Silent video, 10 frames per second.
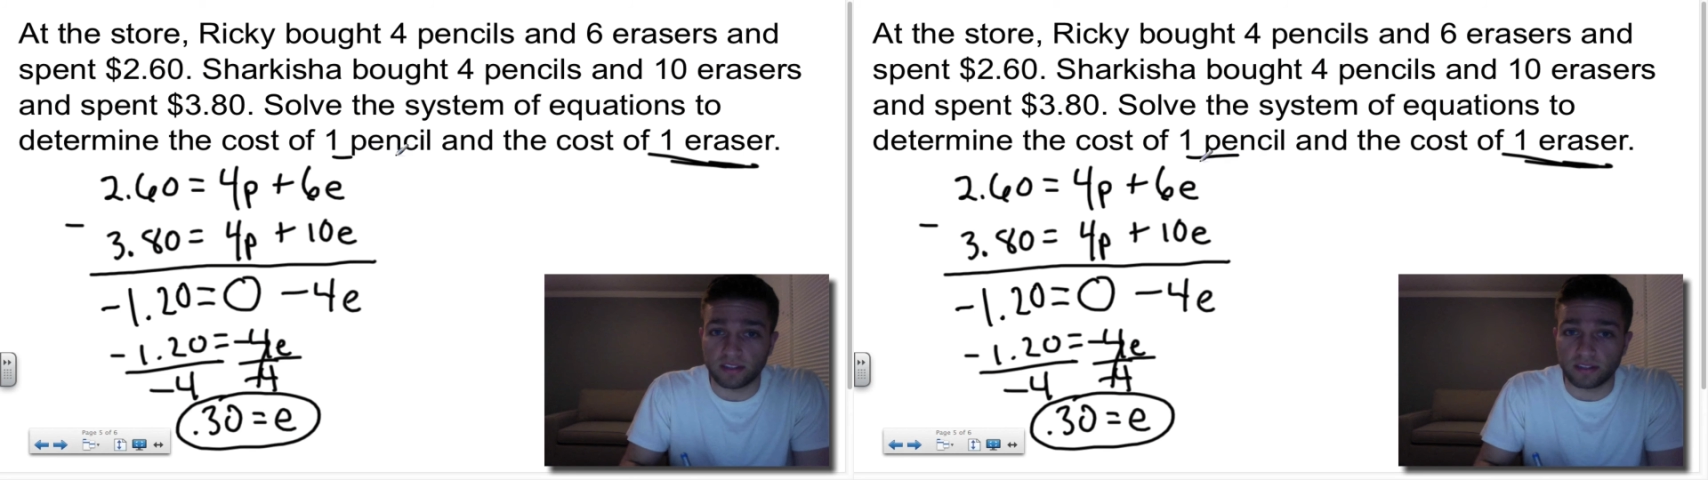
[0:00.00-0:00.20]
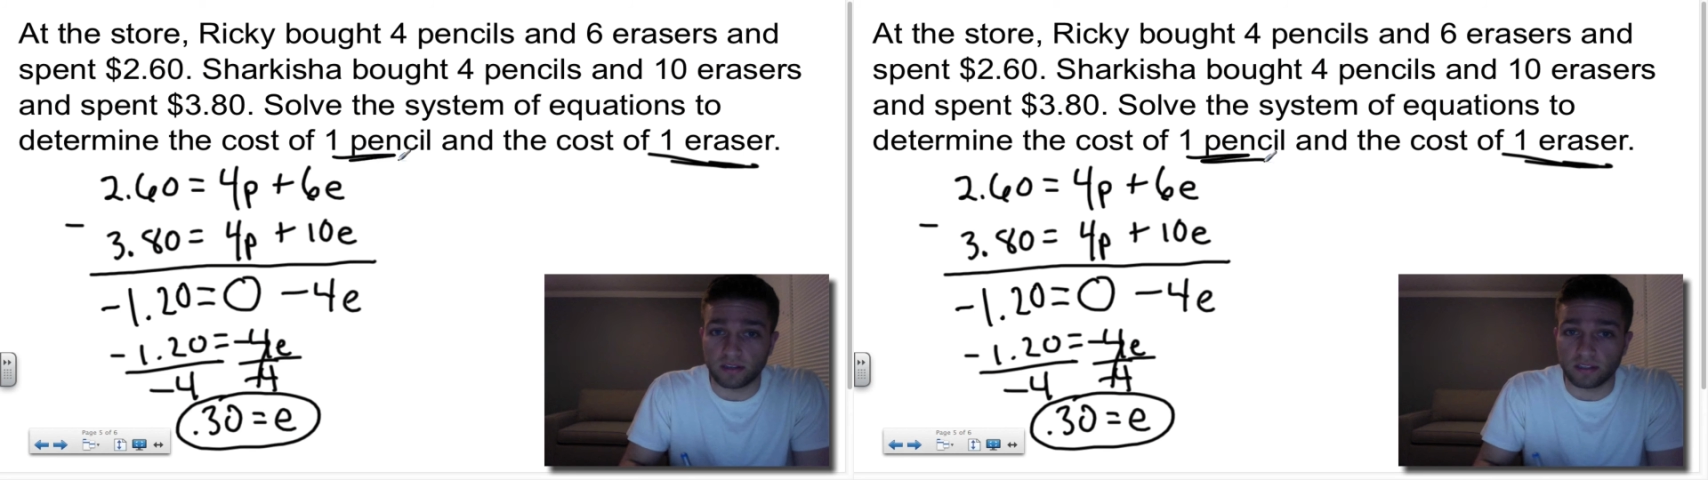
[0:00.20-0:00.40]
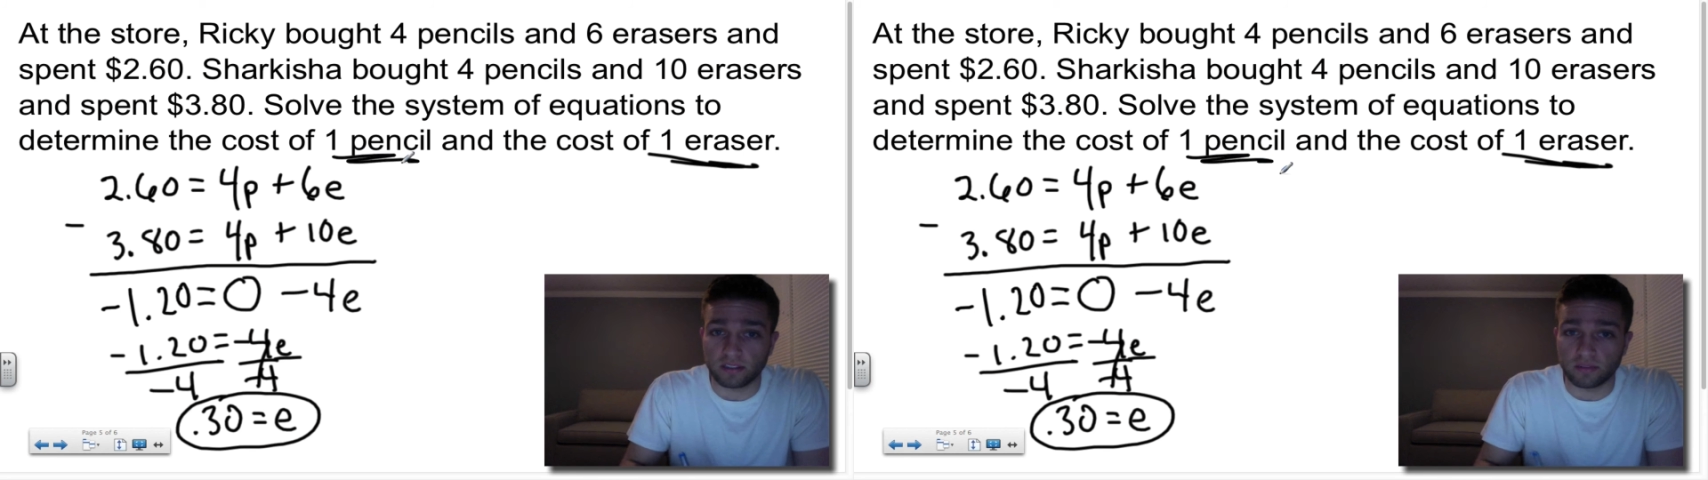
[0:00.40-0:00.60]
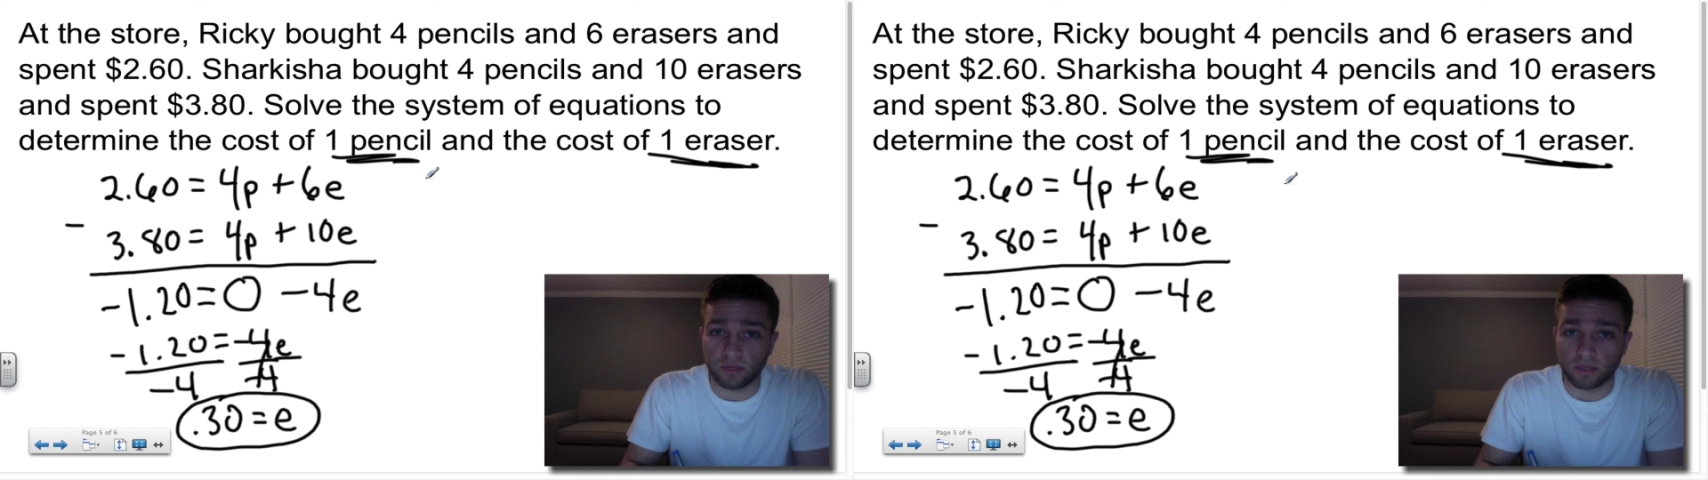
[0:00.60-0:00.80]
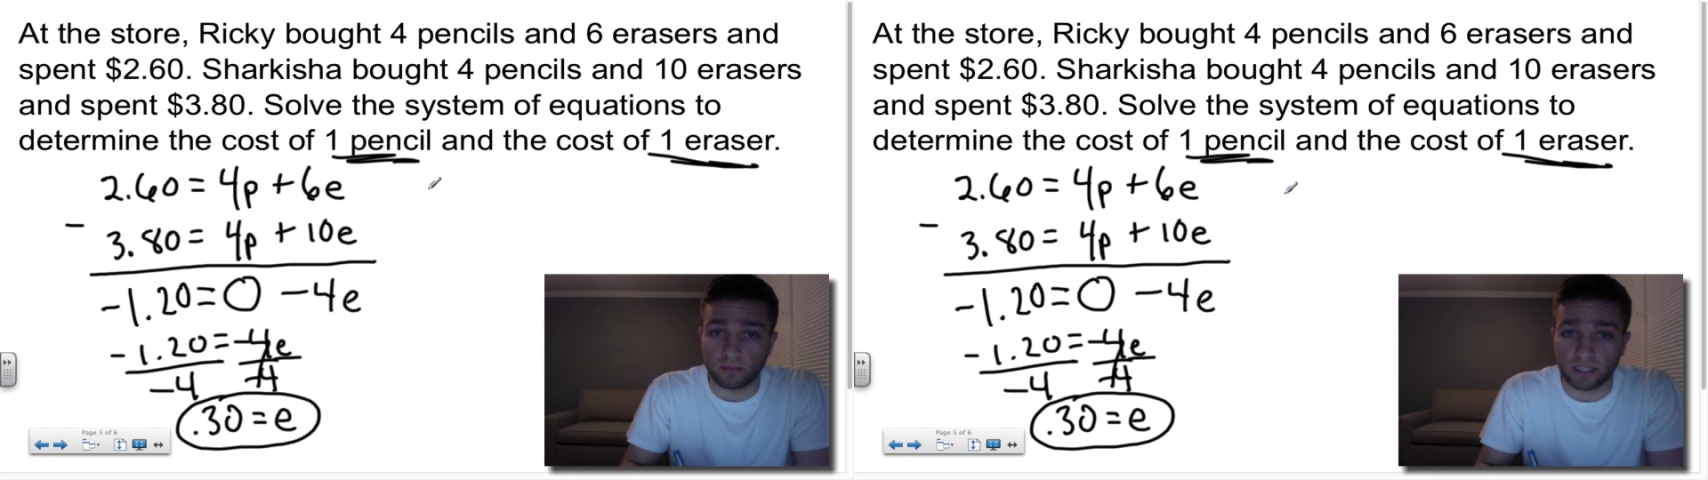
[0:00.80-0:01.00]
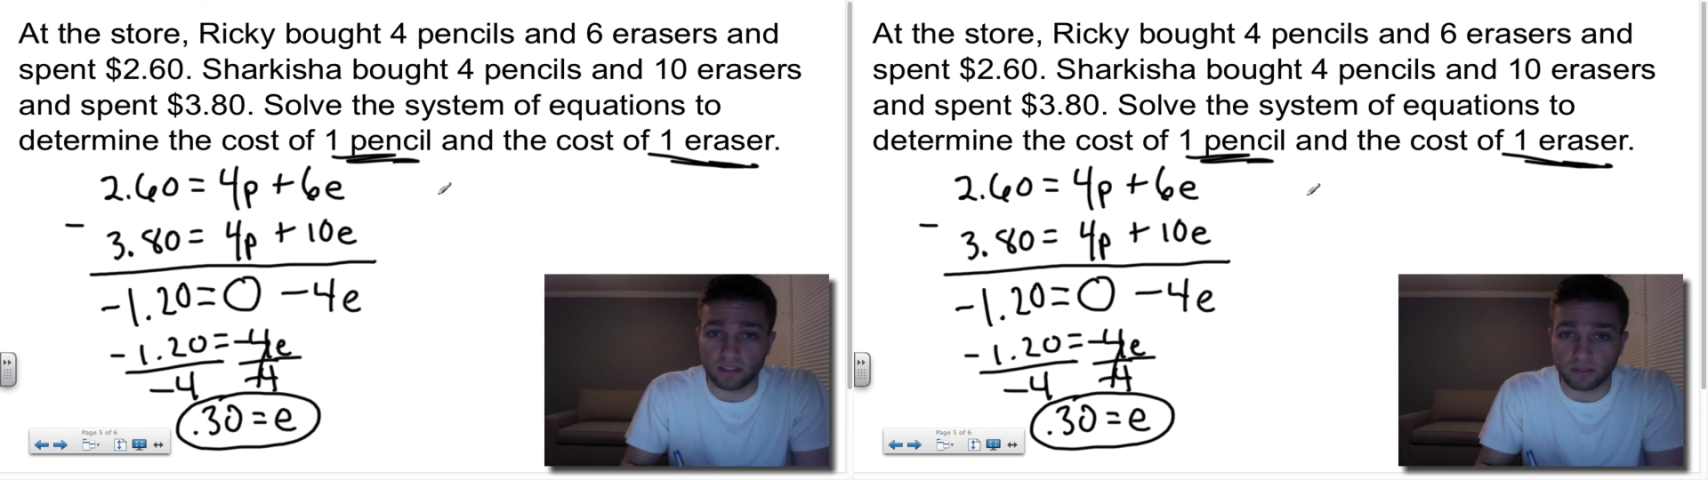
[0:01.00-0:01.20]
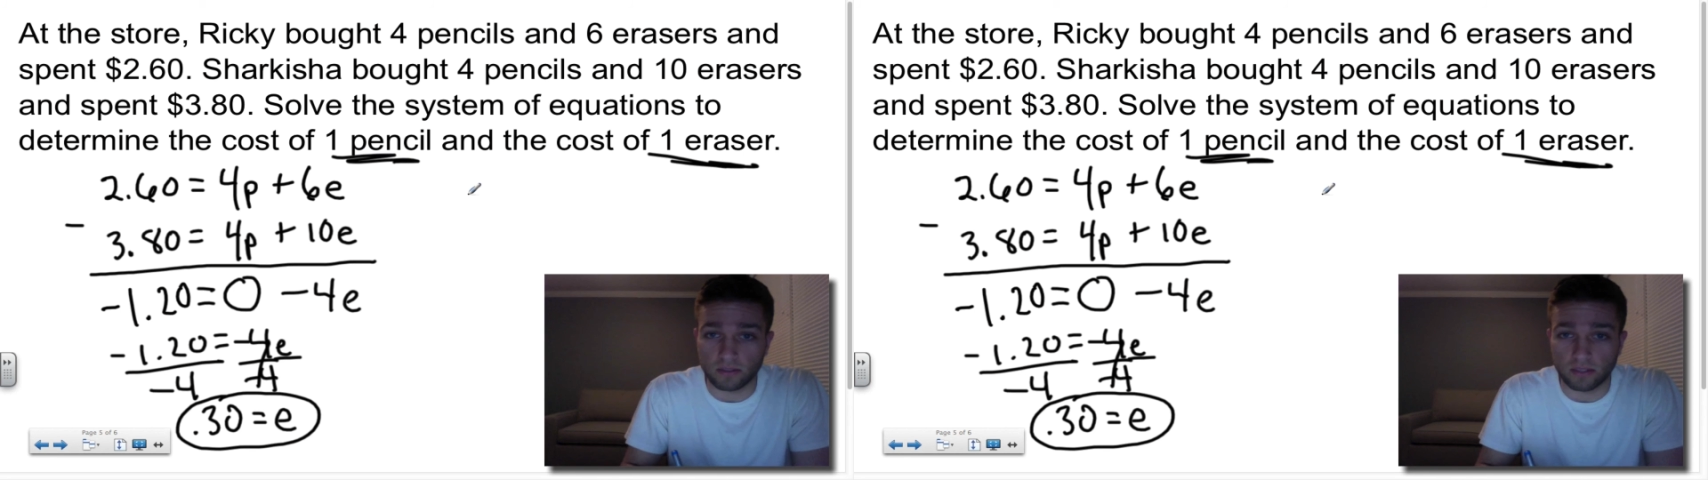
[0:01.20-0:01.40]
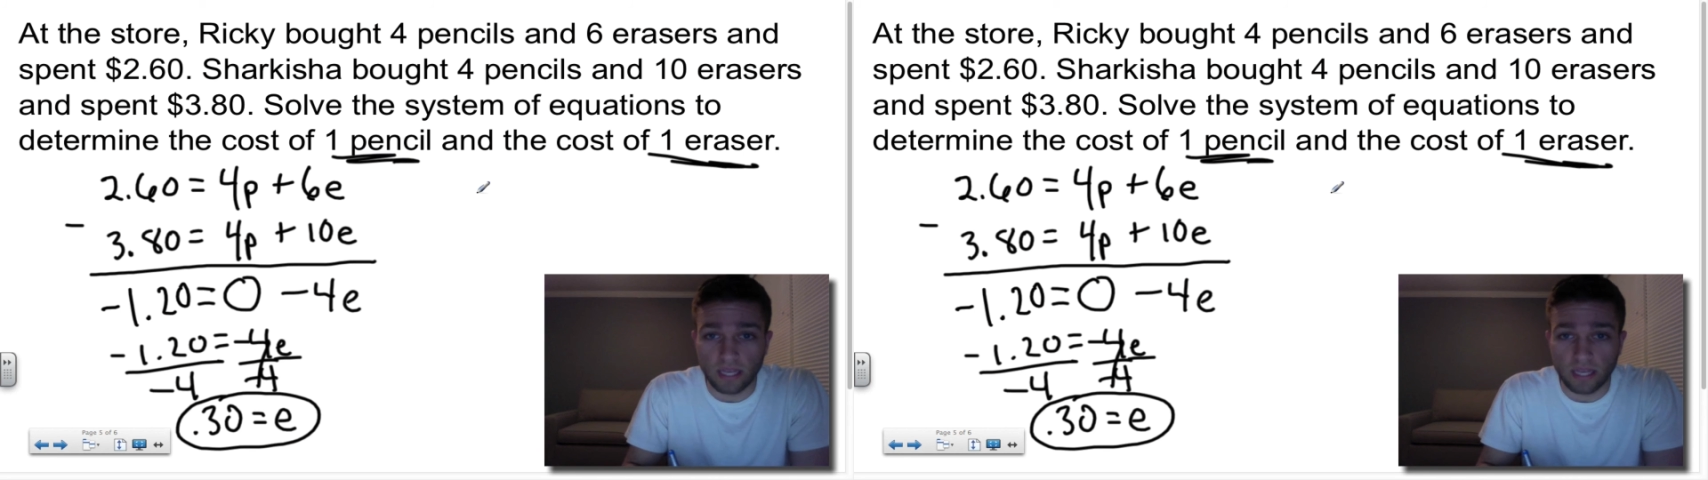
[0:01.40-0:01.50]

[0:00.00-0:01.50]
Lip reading: cost of 1 pencil.